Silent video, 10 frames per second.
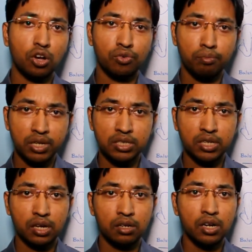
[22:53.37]
of
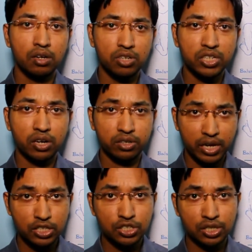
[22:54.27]
mental
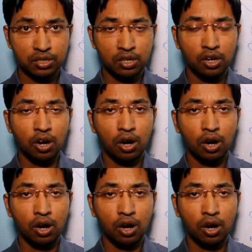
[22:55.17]
retardation